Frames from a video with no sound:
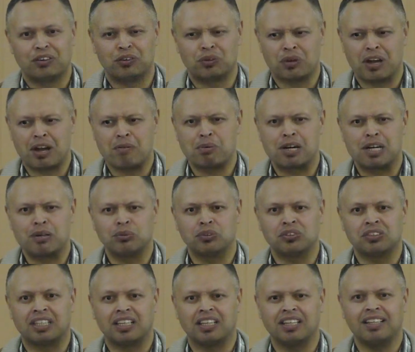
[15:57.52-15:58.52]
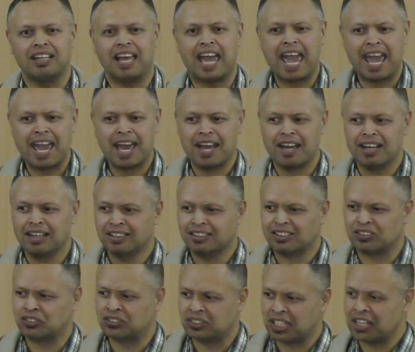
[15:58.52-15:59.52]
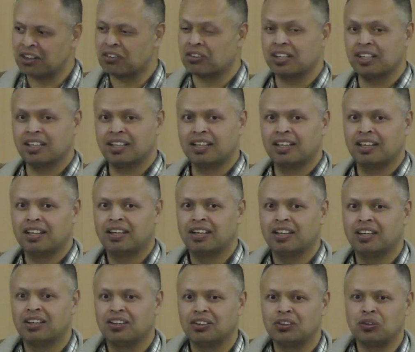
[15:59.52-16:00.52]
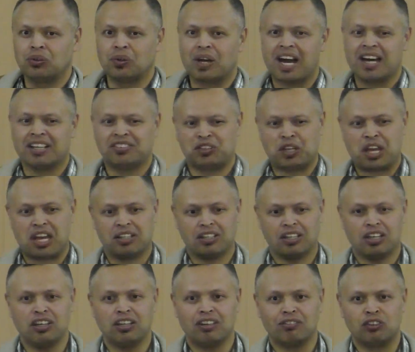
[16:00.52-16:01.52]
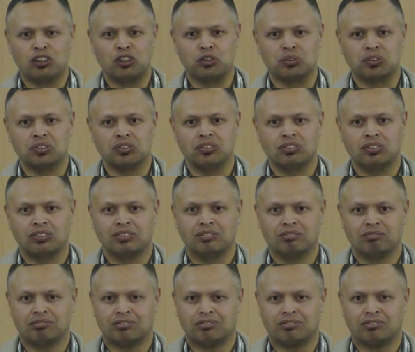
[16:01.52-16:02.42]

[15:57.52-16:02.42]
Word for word: to our Bible studies and the secret to us as individuals.